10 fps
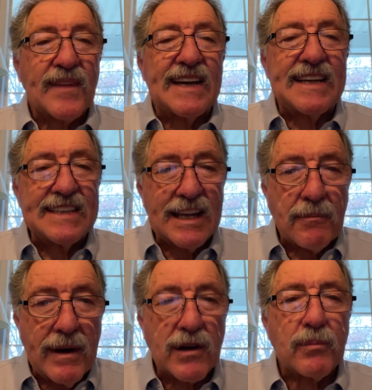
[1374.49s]
he's in a
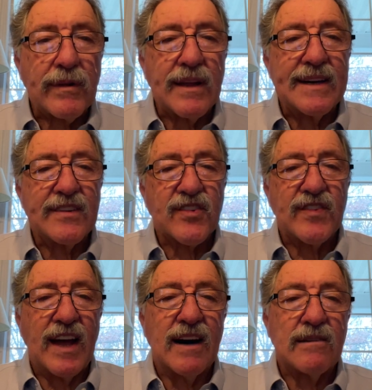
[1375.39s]
better place
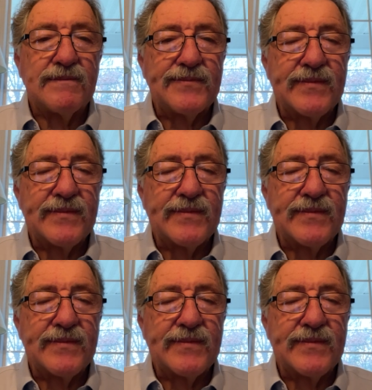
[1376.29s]
now.